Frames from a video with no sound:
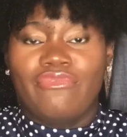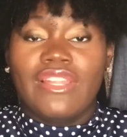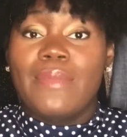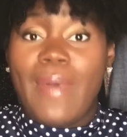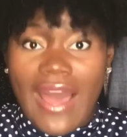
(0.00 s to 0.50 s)

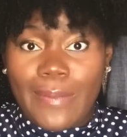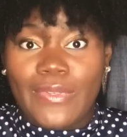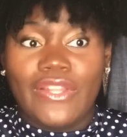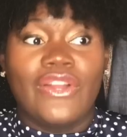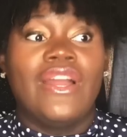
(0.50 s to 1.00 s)
really
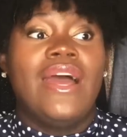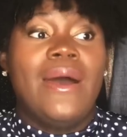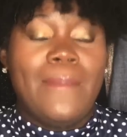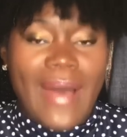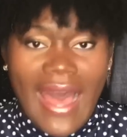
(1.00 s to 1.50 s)
popular
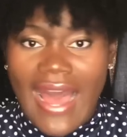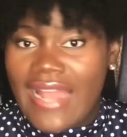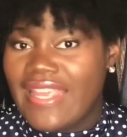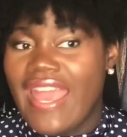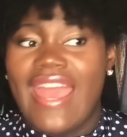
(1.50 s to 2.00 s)

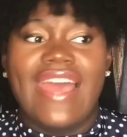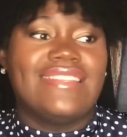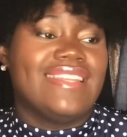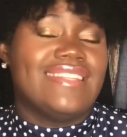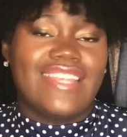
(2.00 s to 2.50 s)

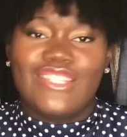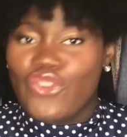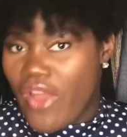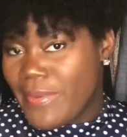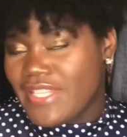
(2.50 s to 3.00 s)
podcast, and his
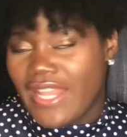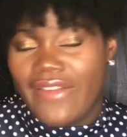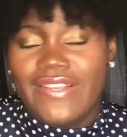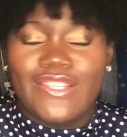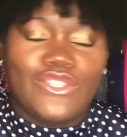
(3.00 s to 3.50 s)
Instagram is
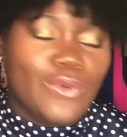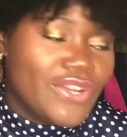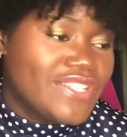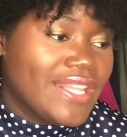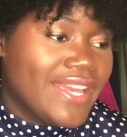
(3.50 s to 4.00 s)
hilarious, his
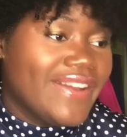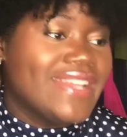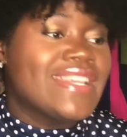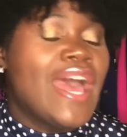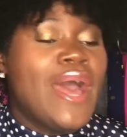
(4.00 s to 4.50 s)
Twitter is
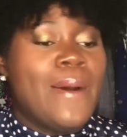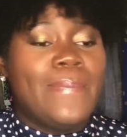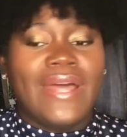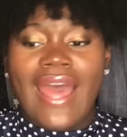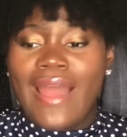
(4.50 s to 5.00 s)
hilarious.
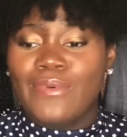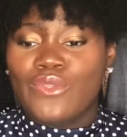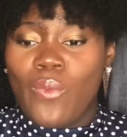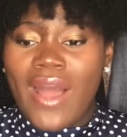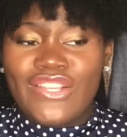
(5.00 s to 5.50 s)
But I
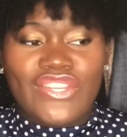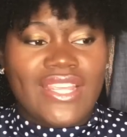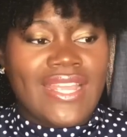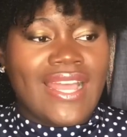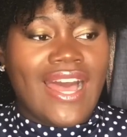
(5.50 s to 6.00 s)
was
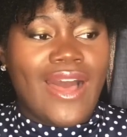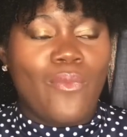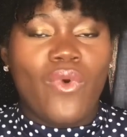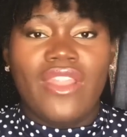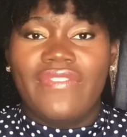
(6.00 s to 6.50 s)
watching
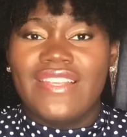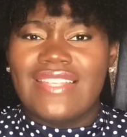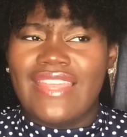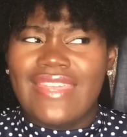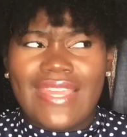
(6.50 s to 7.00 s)
one of
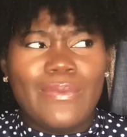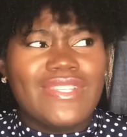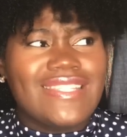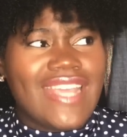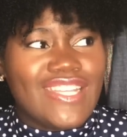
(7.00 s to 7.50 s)
his, I think it
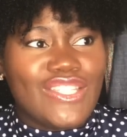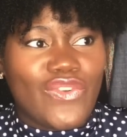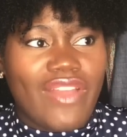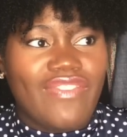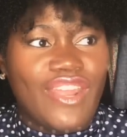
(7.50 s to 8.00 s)
was his
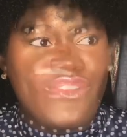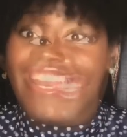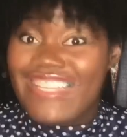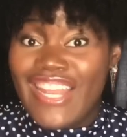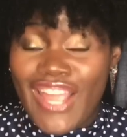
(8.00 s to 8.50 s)
Instagram videos,
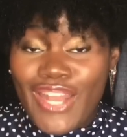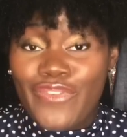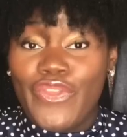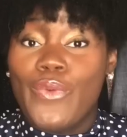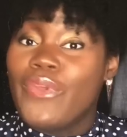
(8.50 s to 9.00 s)
and he did an
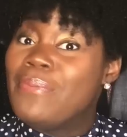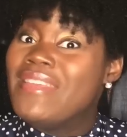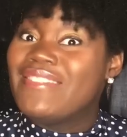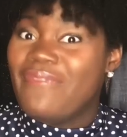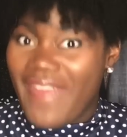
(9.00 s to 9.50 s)
interview with
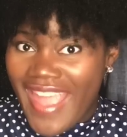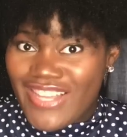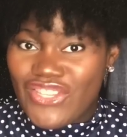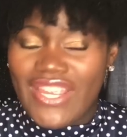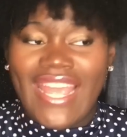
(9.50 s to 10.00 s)
Miss
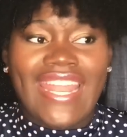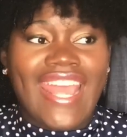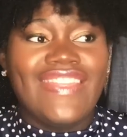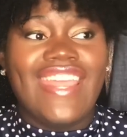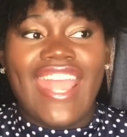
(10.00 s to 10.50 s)
Vanji, and
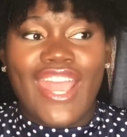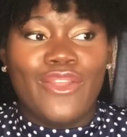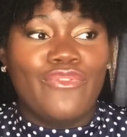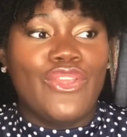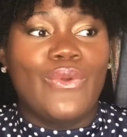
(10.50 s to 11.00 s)
in the
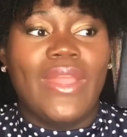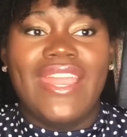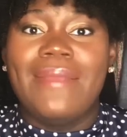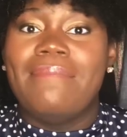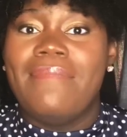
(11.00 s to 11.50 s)
interview
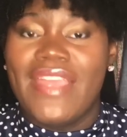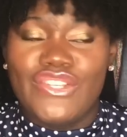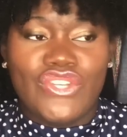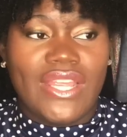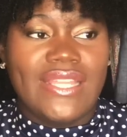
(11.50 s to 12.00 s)
he
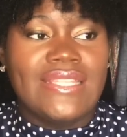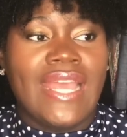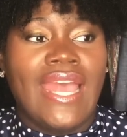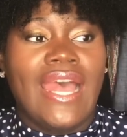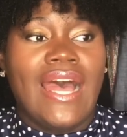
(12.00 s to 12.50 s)
mentioned
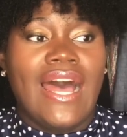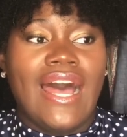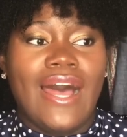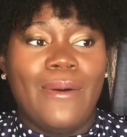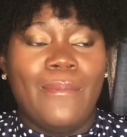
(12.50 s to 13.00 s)

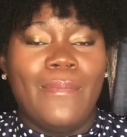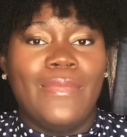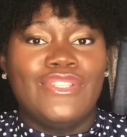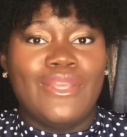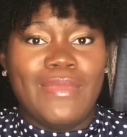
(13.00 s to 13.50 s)

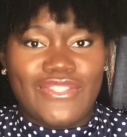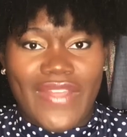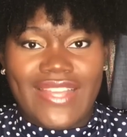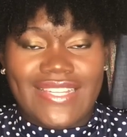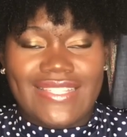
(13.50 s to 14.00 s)
to Miss
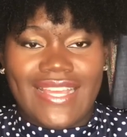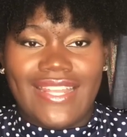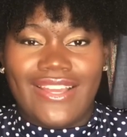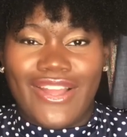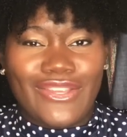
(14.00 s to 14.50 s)
Vanji, he
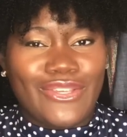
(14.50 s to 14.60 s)
said, are